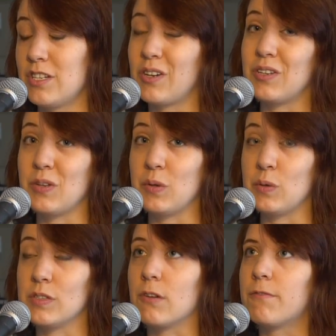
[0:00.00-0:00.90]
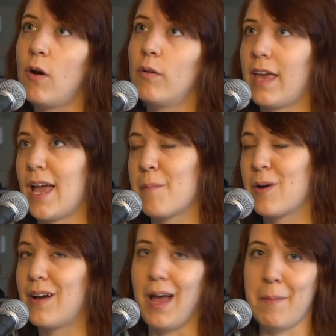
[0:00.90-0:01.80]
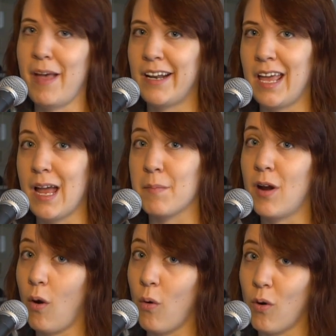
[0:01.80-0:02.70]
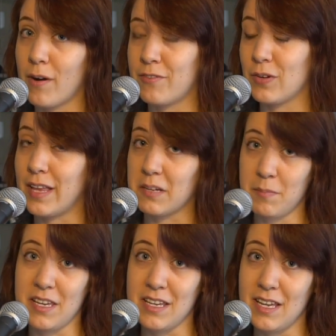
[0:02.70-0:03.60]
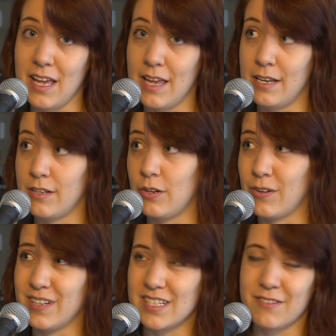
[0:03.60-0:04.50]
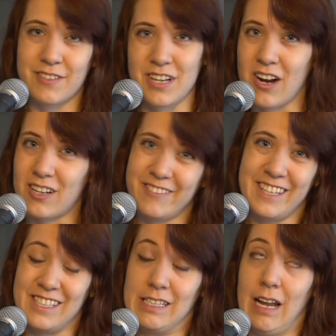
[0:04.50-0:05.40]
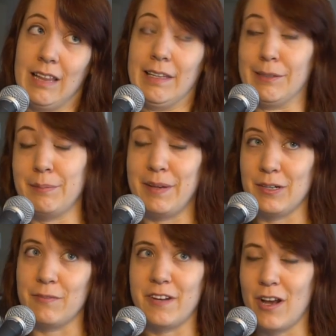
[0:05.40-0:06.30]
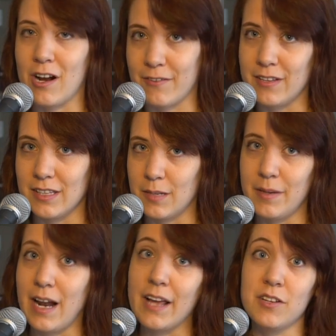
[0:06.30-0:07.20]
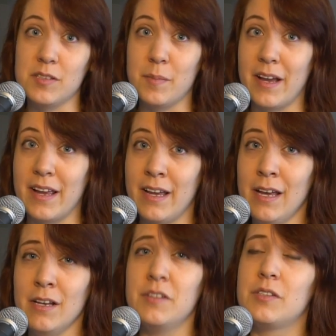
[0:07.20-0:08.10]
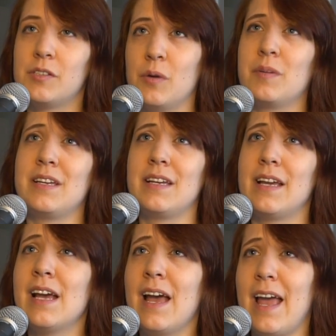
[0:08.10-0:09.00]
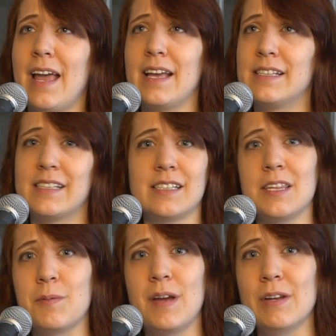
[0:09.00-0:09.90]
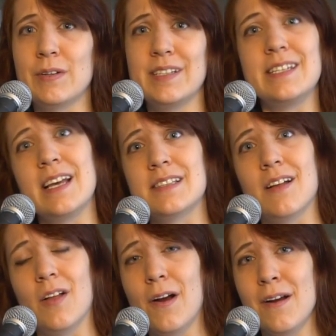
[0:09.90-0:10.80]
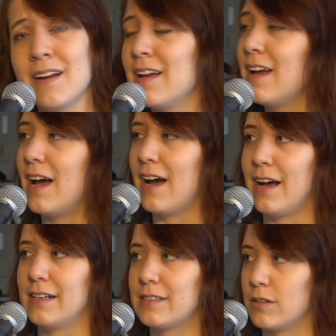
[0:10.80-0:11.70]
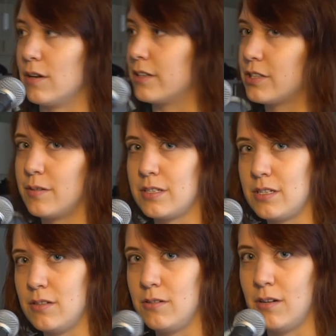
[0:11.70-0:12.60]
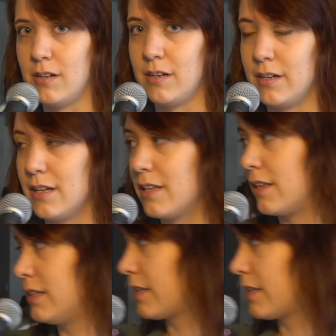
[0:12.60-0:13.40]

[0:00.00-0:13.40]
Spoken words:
you can use your phone camera, iPad camera, or if you're like me and you're into photography a little bit or videography a little bit, I use my Sony A6300 DSLR. So I'll show it to you on this